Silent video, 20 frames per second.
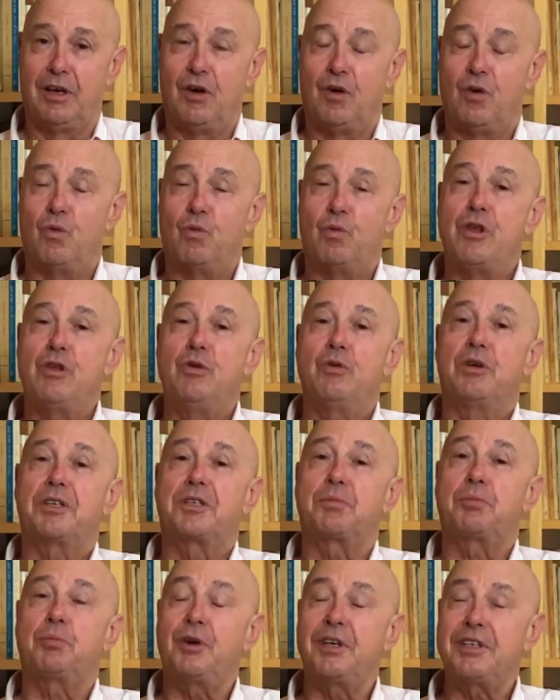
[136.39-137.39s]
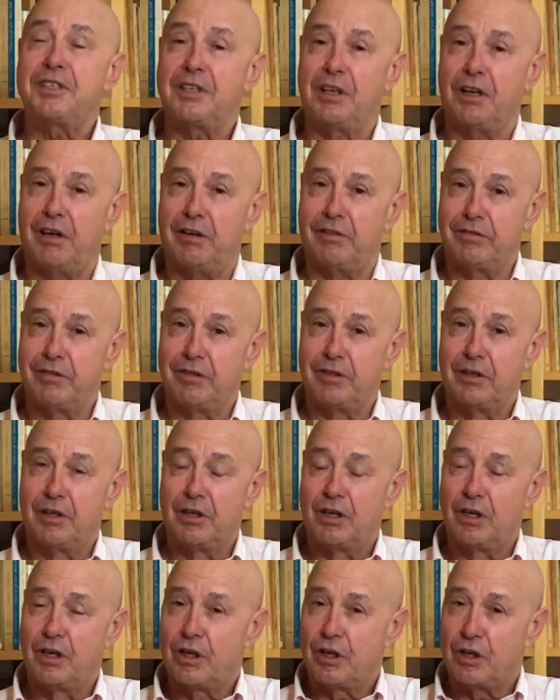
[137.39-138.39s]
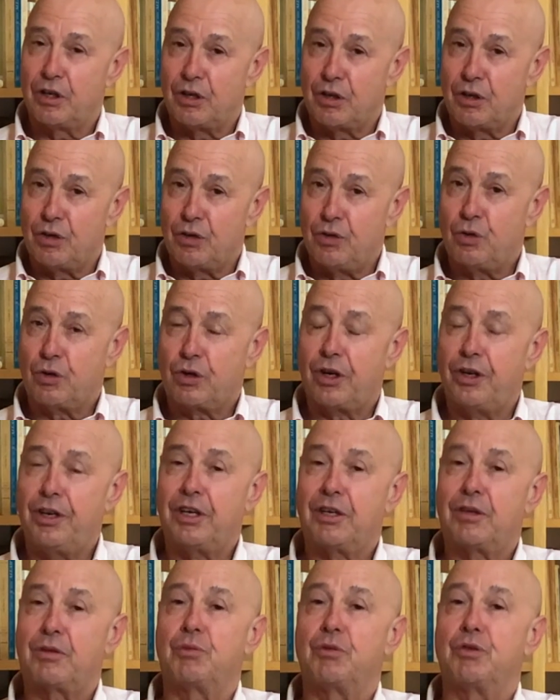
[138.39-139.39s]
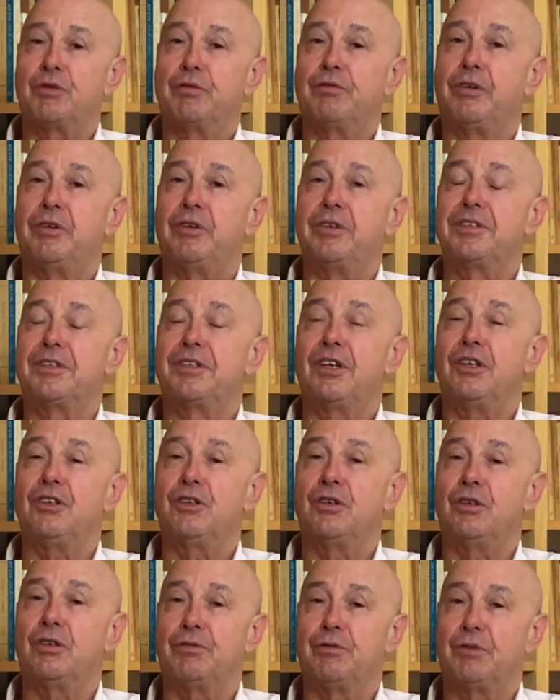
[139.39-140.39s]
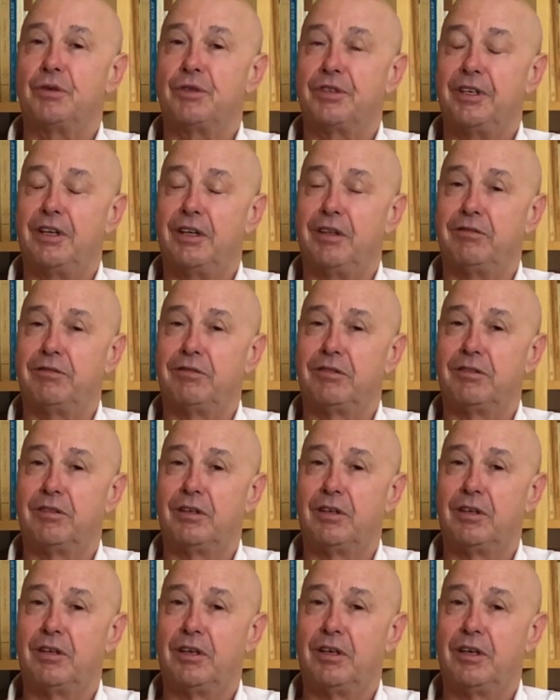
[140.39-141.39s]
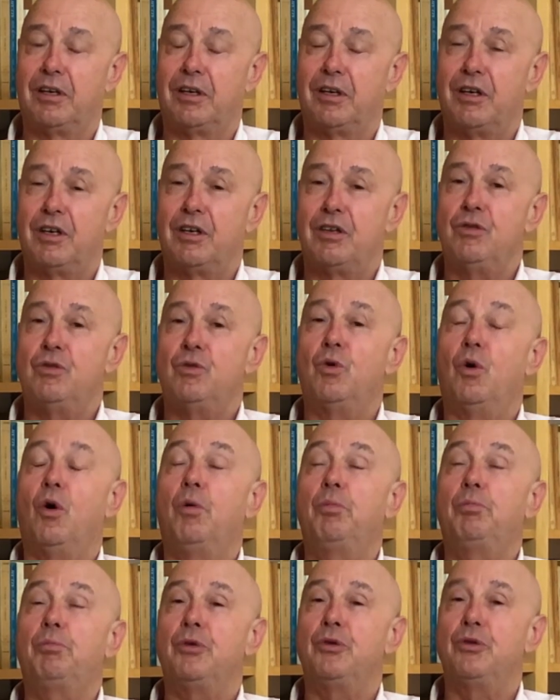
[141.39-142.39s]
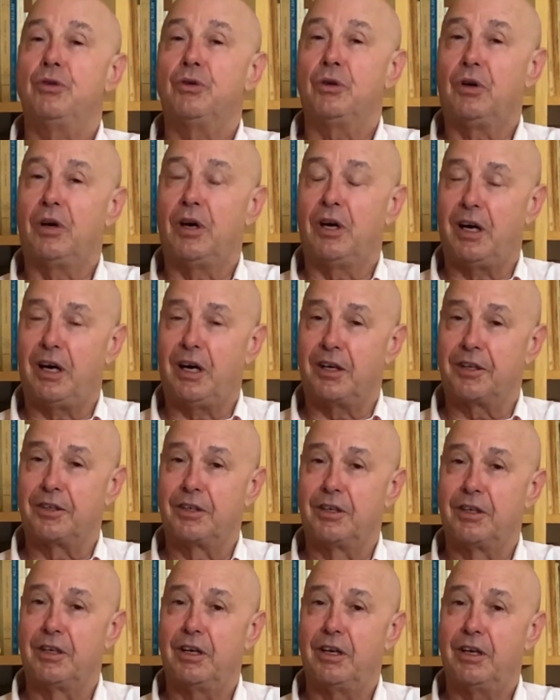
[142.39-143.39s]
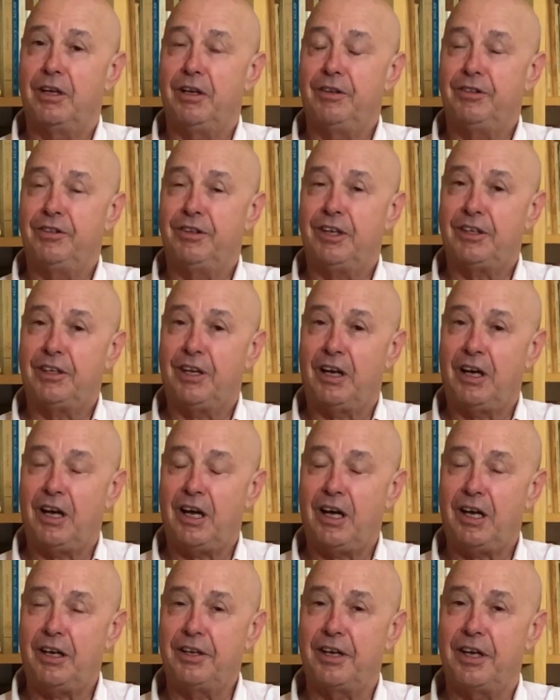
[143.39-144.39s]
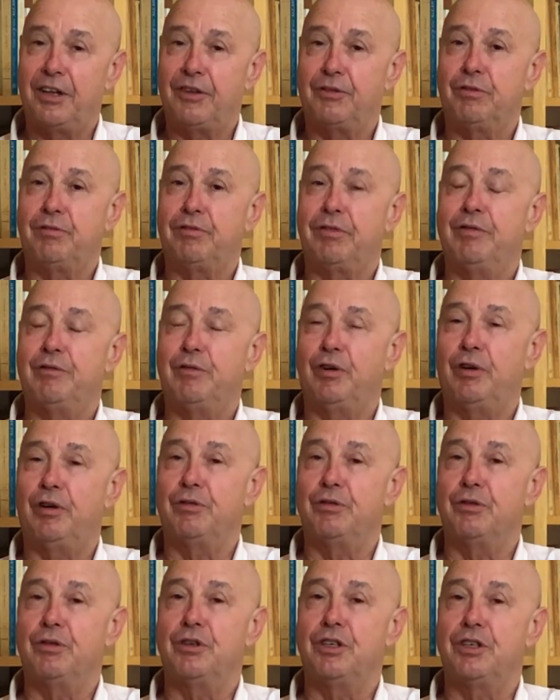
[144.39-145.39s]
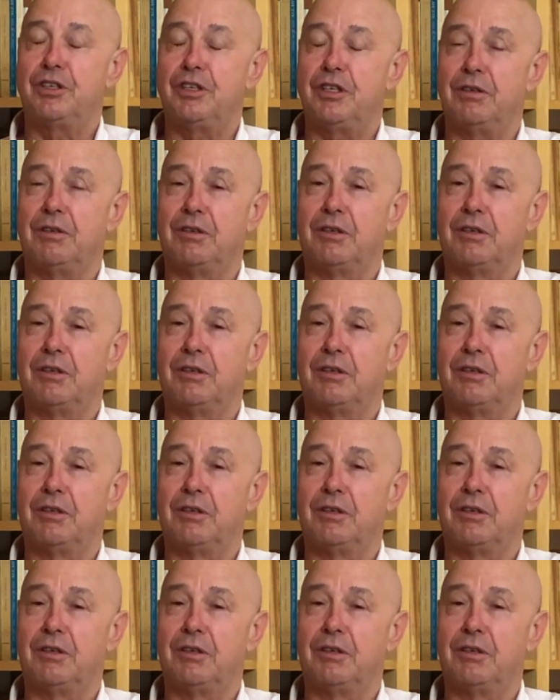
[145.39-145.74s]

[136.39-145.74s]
When you express love, you connect with the very center of yourself. You open your heart, and that heart has the flavor of unity.